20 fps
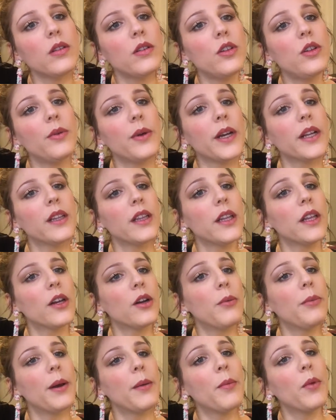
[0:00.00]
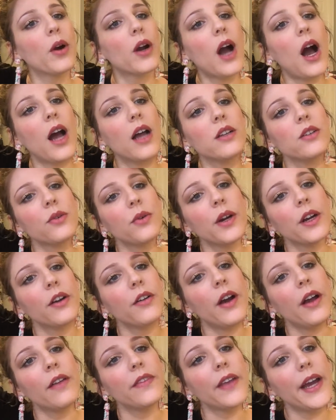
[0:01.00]
Doing a little bit more contouring
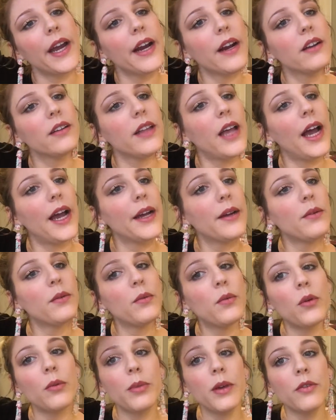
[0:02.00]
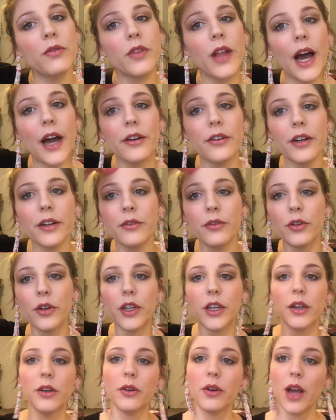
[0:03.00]
around the hairline will be flattering for
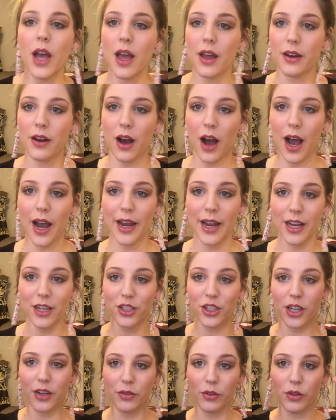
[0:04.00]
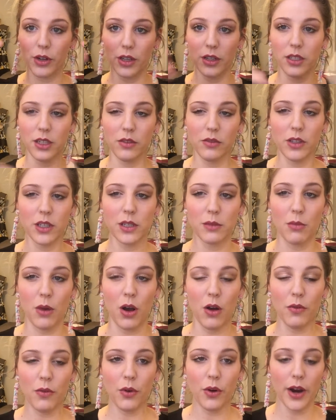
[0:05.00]
you. Now I actually have a relatively
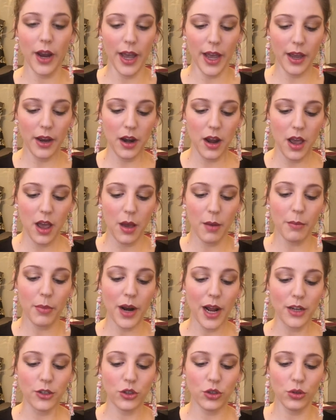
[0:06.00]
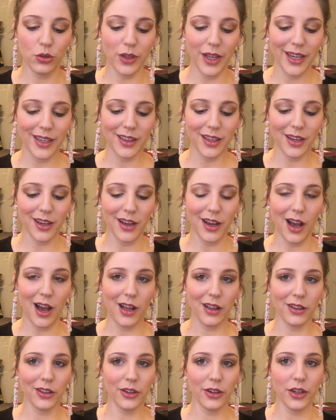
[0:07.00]
small forehead, but I do like the
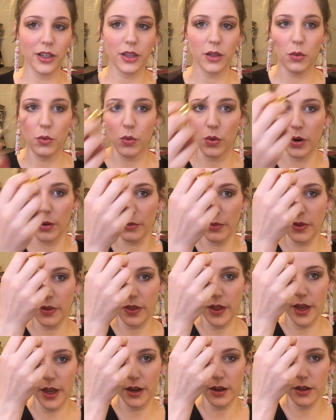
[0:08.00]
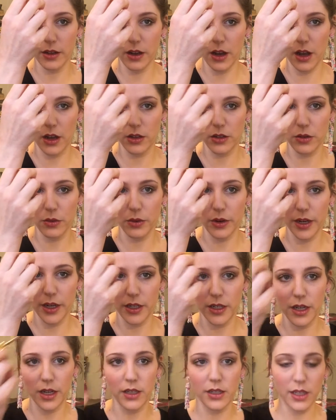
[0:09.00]
color and the warmth that
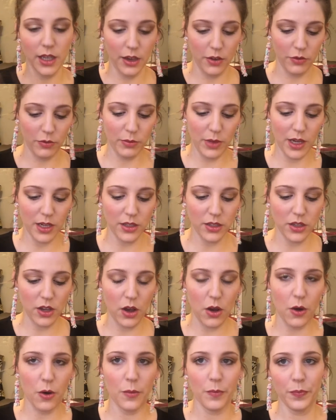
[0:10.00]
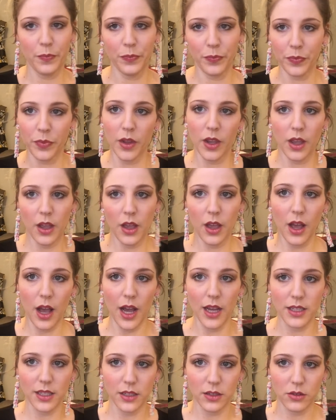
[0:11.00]
contouring does give me, so
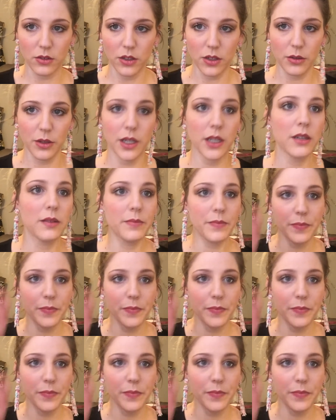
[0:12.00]
I still do it.